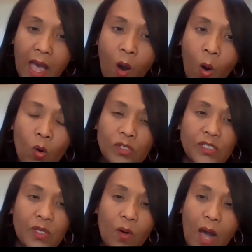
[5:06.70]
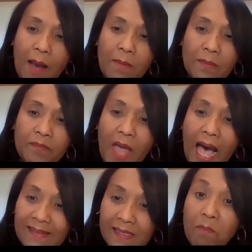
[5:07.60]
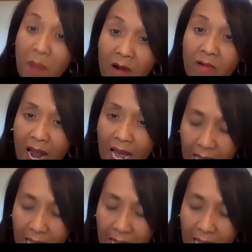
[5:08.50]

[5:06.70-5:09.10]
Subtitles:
Also, as a borough,